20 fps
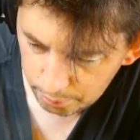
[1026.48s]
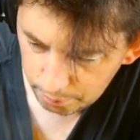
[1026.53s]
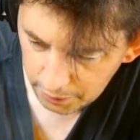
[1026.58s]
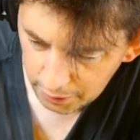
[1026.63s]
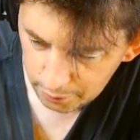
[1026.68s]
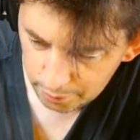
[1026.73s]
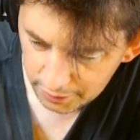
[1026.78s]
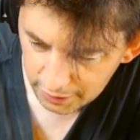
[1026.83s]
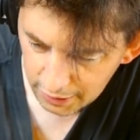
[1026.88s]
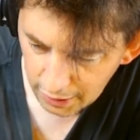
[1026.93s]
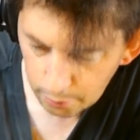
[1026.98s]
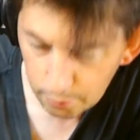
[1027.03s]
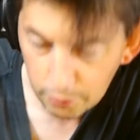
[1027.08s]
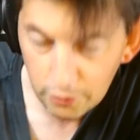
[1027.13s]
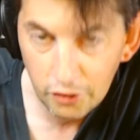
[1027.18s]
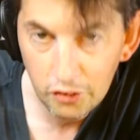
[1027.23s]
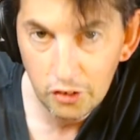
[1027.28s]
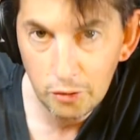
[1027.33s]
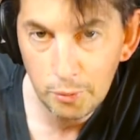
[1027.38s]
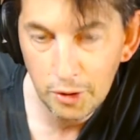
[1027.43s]
BPM,
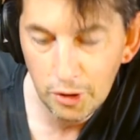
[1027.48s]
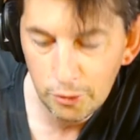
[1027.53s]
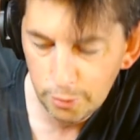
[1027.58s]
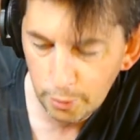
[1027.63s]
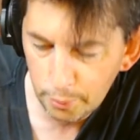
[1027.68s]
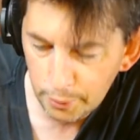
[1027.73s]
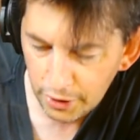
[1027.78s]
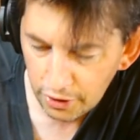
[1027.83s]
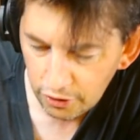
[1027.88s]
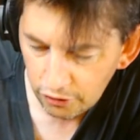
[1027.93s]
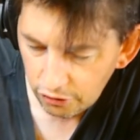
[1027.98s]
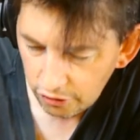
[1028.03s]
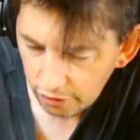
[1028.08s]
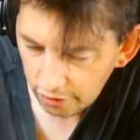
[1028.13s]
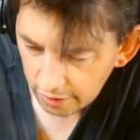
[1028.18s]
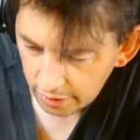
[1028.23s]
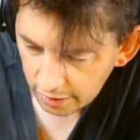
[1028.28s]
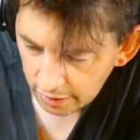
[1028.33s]
90 beats per minute,